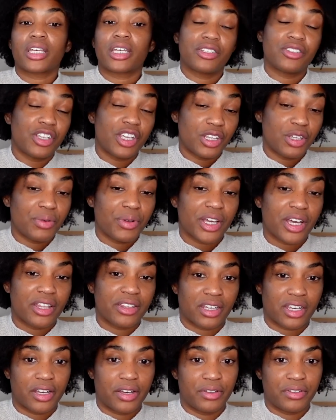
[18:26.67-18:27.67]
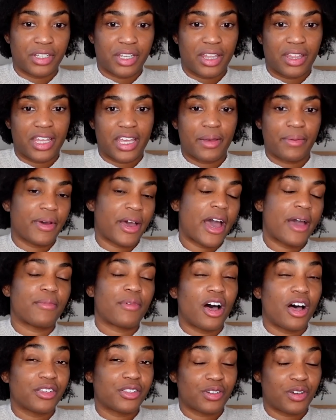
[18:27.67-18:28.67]
Continuing on the cozy theme, I'm
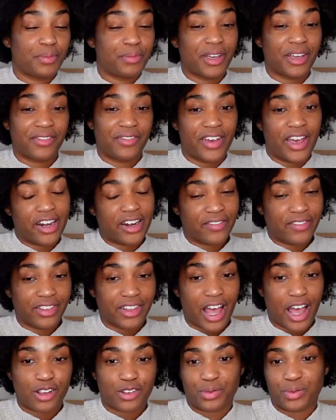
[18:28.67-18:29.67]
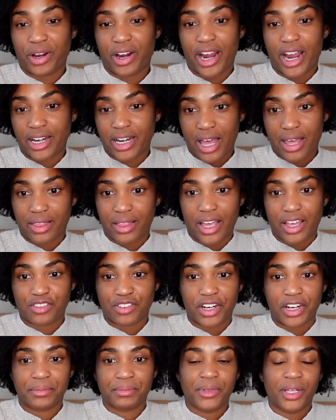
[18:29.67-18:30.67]
also a big fan of loungewear and
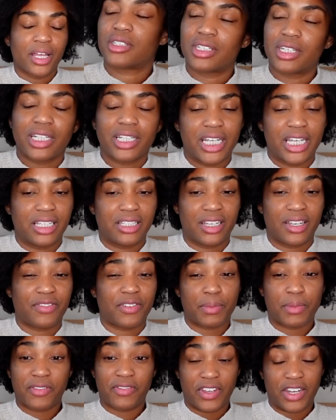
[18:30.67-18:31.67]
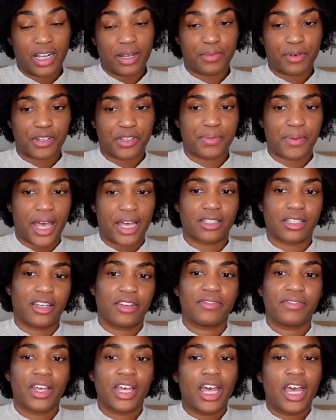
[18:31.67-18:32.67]
athleisure. Still easy from a fitting
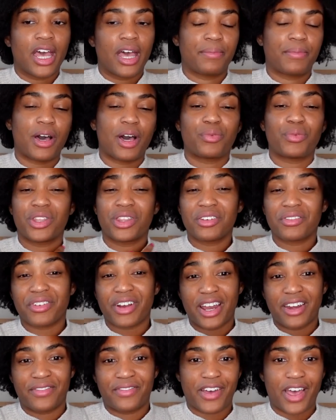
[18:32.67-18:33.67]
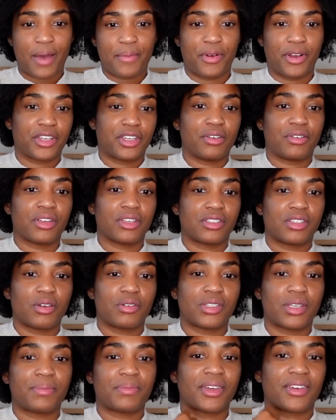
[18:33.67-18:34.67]
perspective, but with the right fabric, you can sew
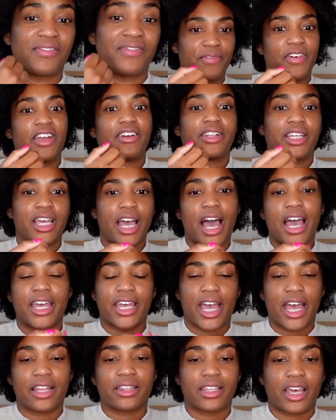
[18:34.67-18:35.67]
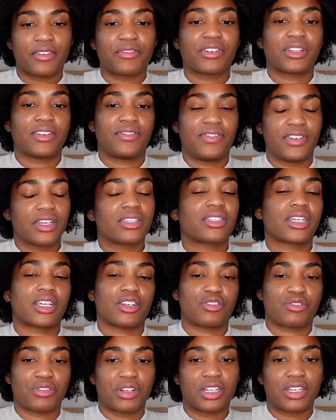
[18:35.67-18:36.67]
something fairly high-end that really feels like
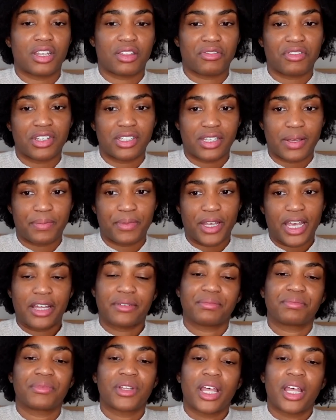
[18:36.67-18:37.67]
a treat to the recipient.